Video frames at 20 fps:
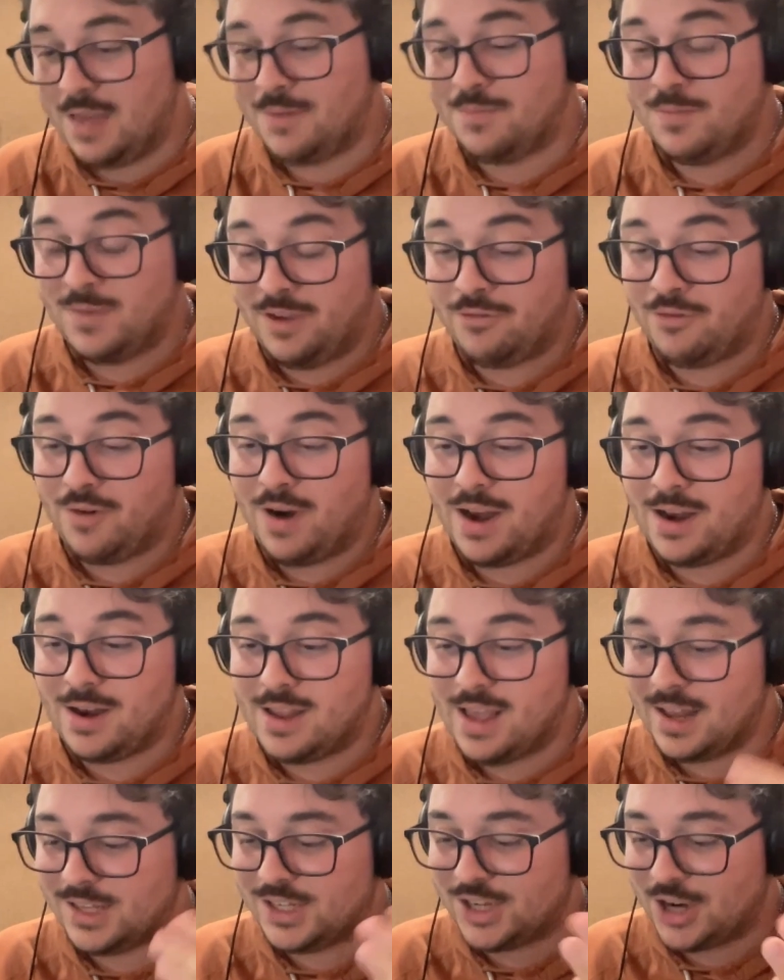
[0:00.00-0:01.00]
my friend
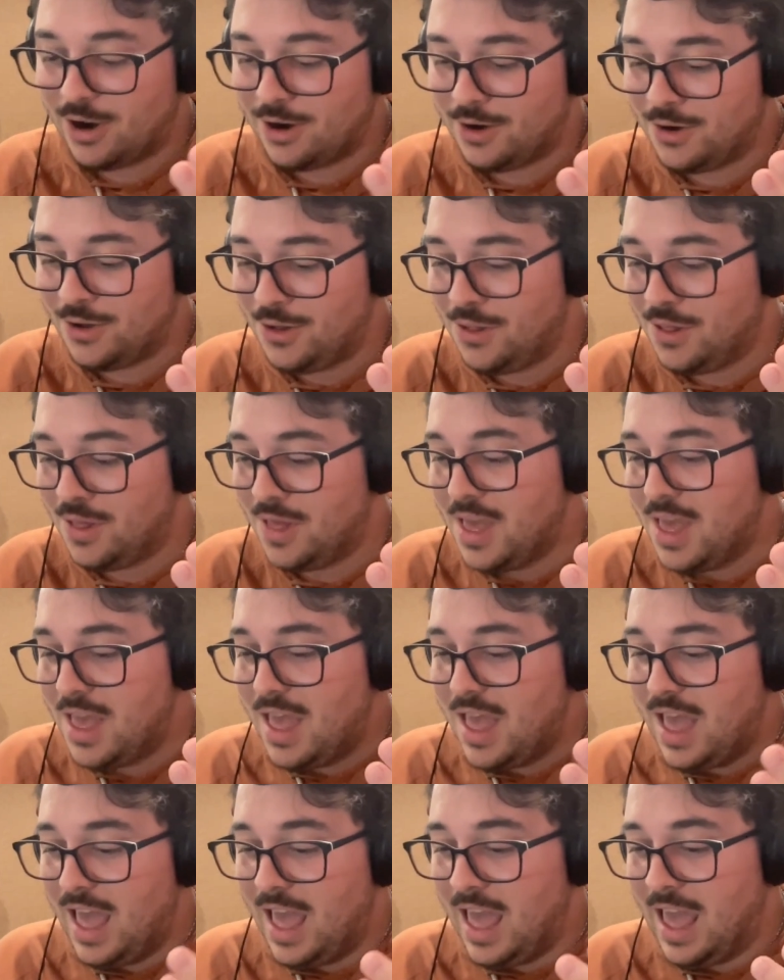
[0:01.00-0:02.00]
Eternal,
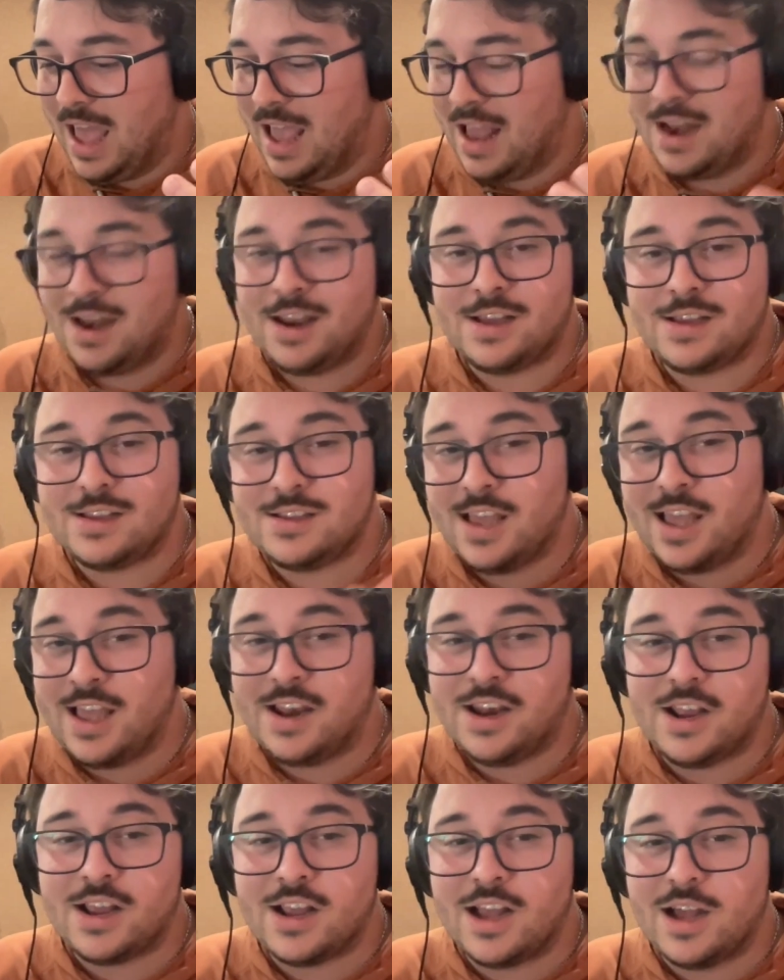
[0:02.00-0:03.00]
and
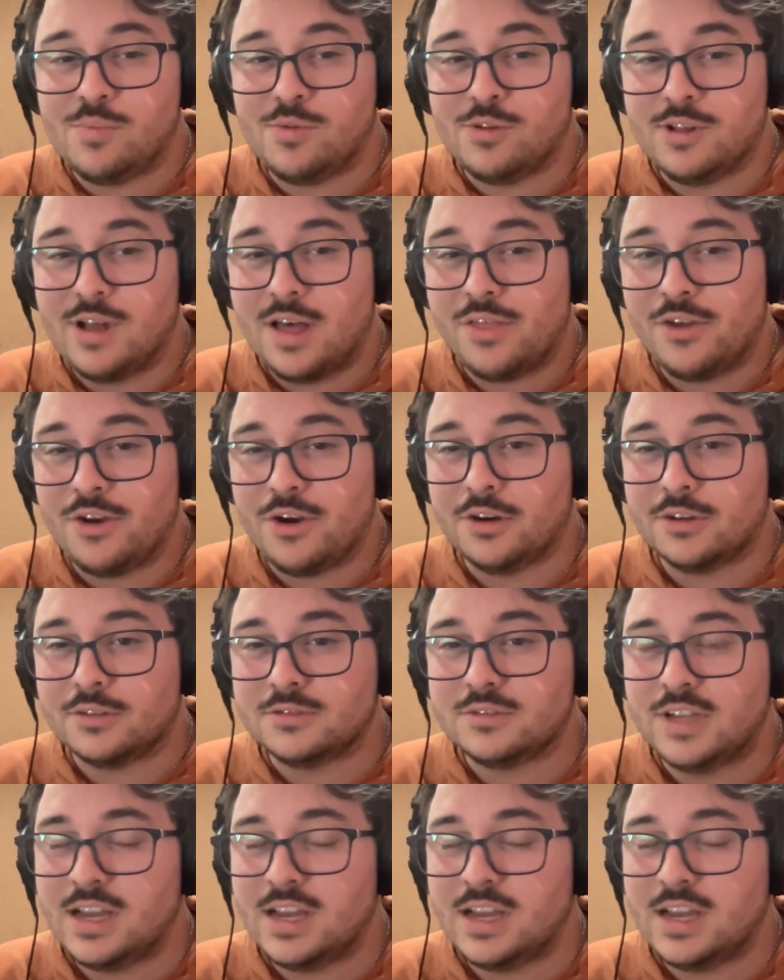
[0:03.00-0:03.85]
a couple other